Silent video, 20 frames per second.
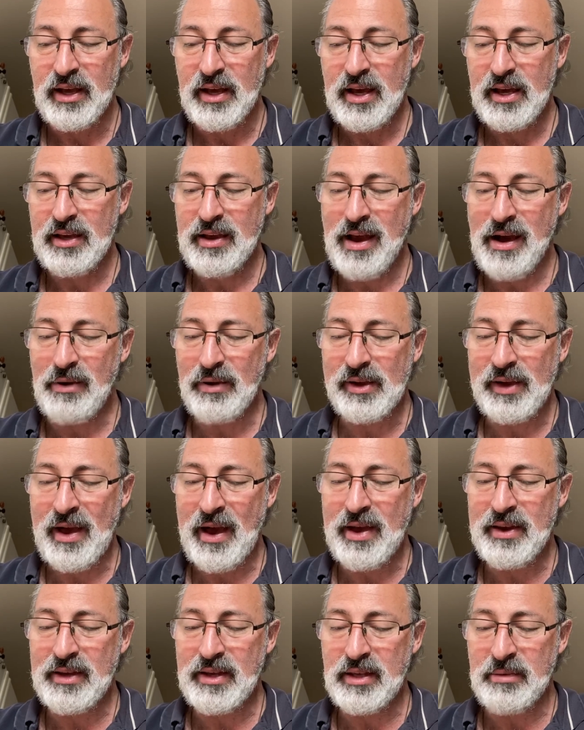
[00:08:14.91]
And how
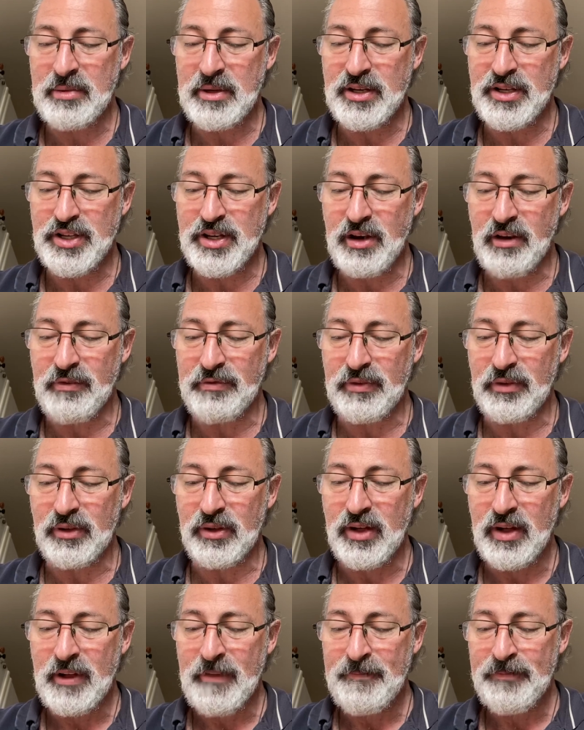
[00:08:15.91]
can he be
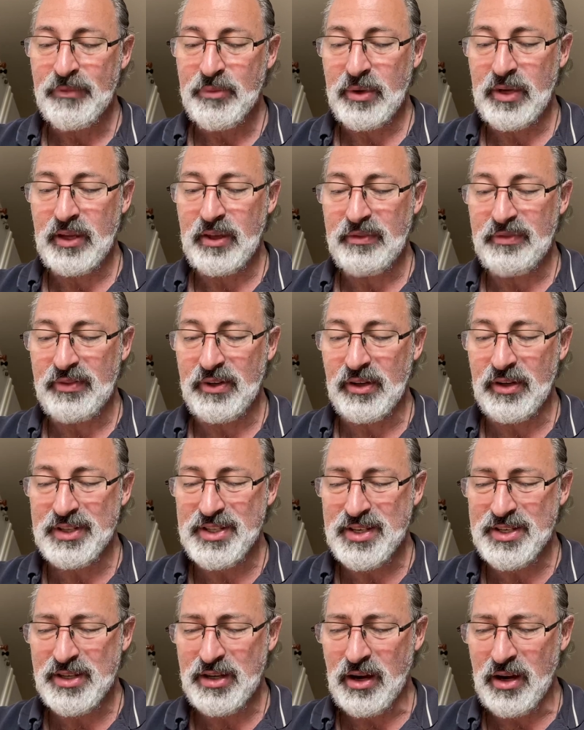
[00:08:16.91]
cheerful when he feels
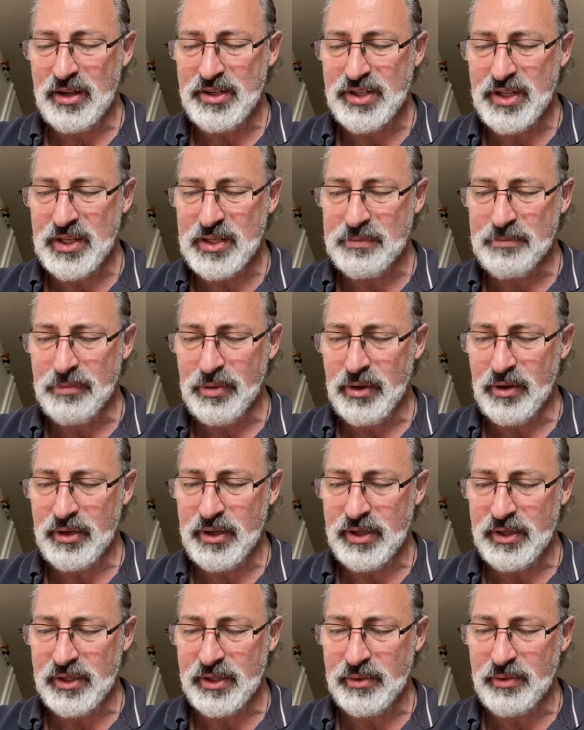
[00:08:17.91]
his conscience
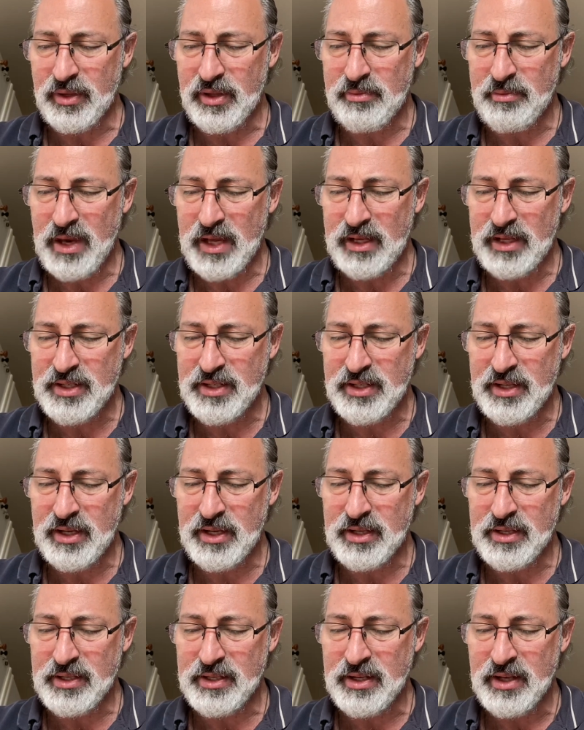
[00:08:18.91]
burdened with many
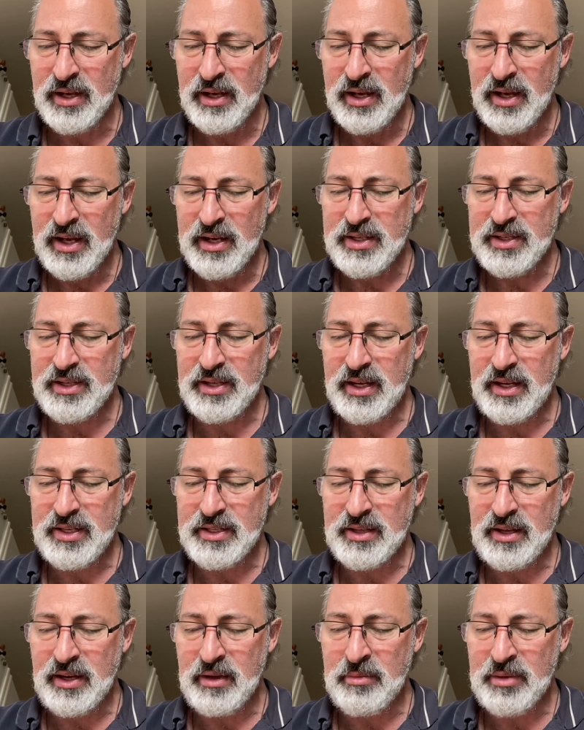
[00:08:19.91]
sins,
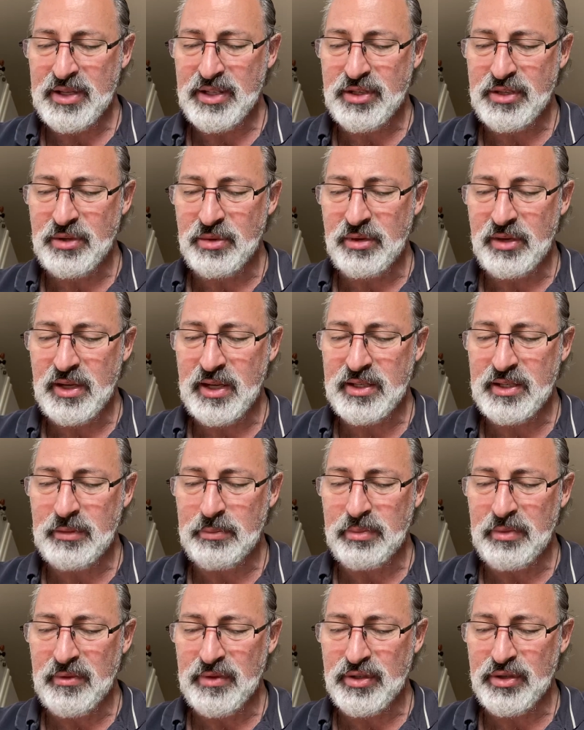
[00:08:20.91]
sees that he must soon,
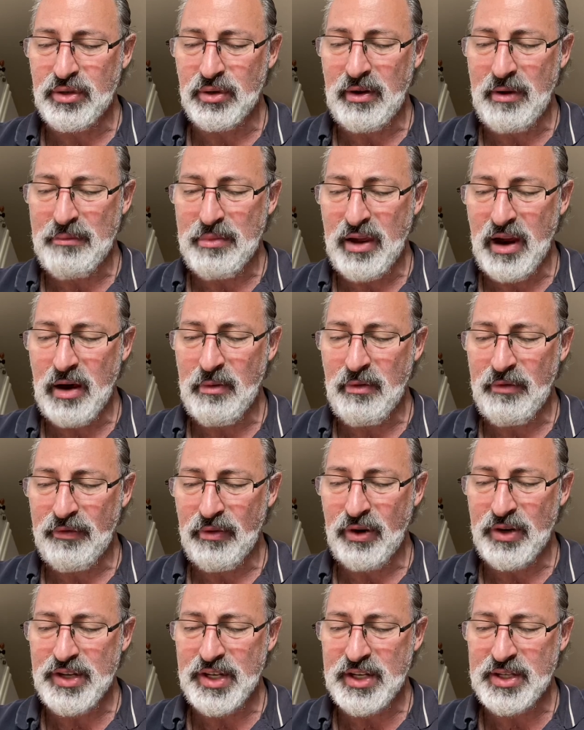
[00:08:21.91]
soon appear
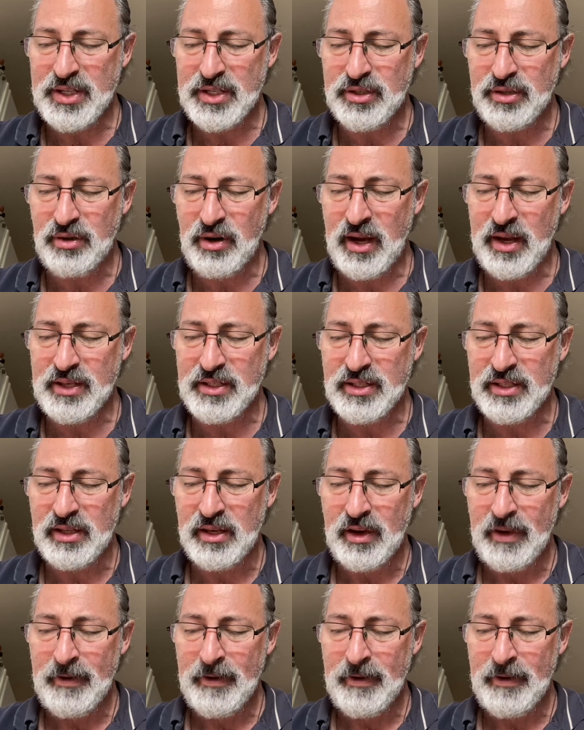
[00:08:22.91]
before Jesus Christ